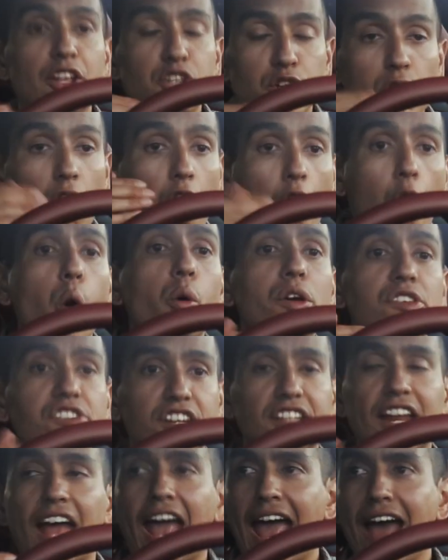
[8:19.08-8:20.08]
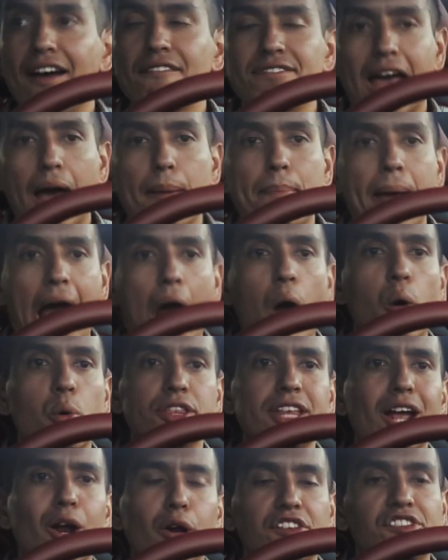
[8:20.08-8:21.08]
and you're always going to have that
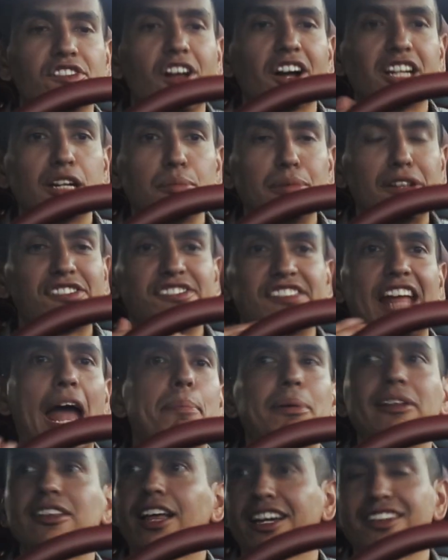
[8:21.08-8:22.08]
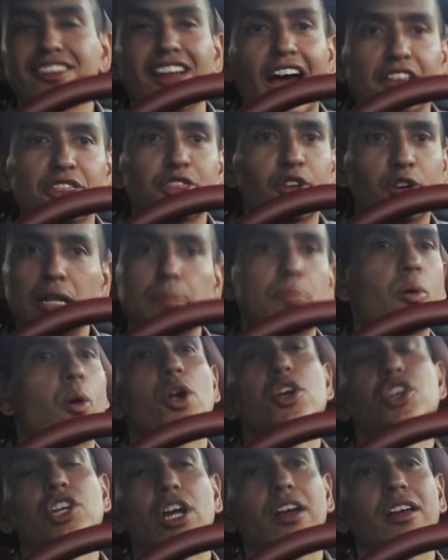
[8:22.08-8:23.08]
power there. It's not going to be snappy like a 930
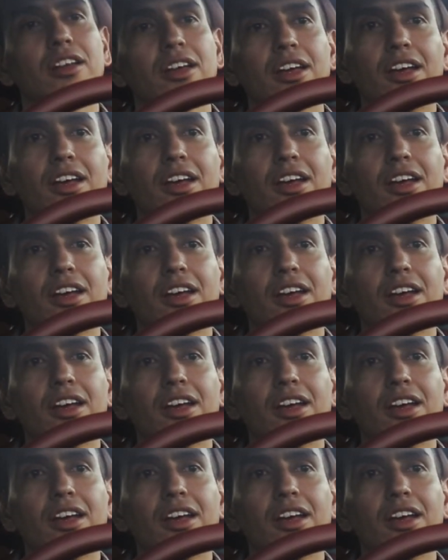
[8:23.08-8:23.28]
Porsche.